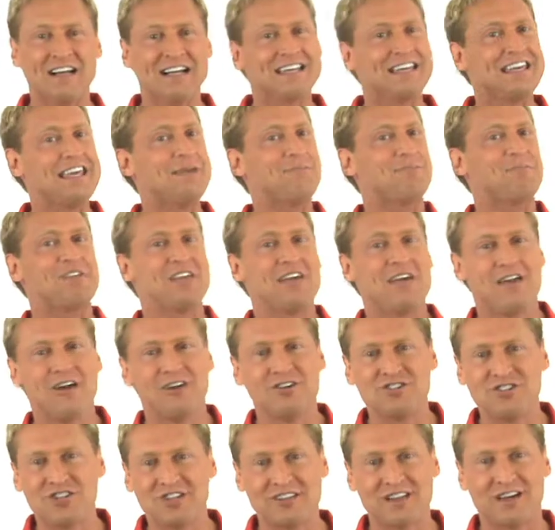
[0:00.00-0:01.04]
keep the
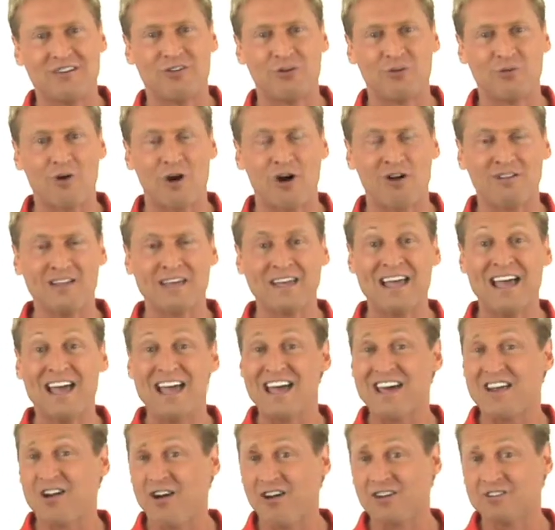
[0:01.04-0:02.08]
energy level rolling,
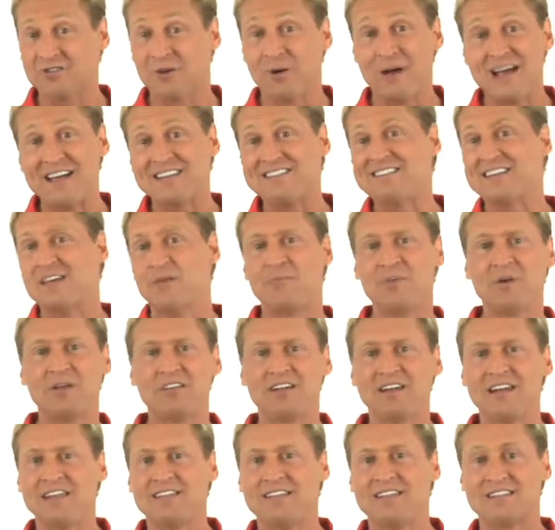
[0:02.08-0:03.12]
and also has the
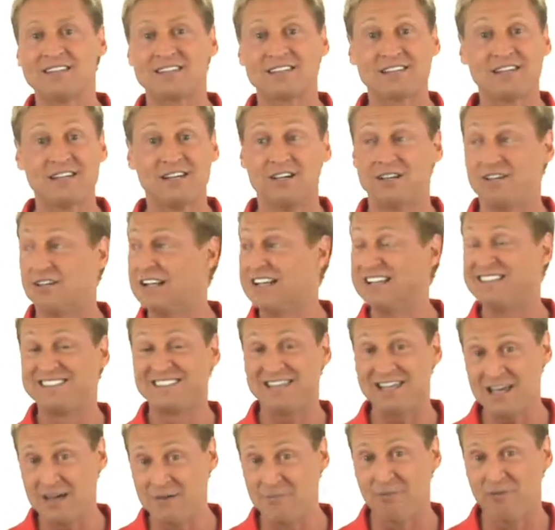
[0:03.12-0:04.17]
ability and the skill to
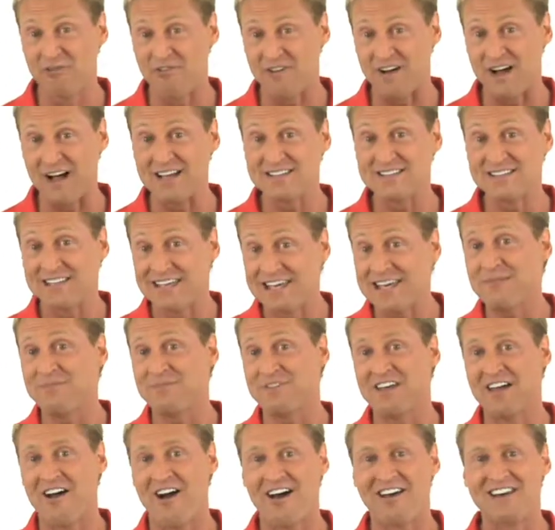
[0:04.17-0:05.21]
improvise and keep
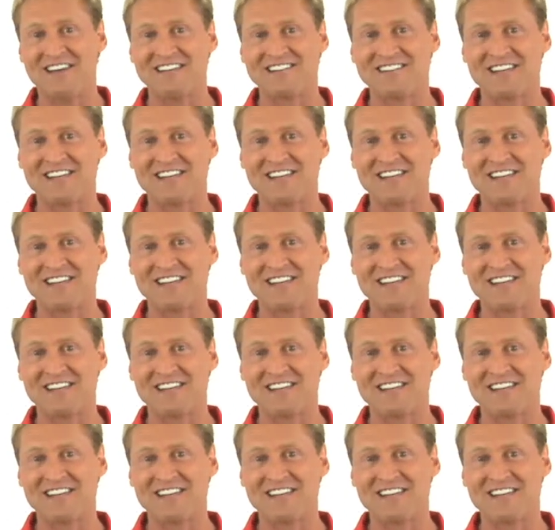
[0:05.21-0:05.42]
the audience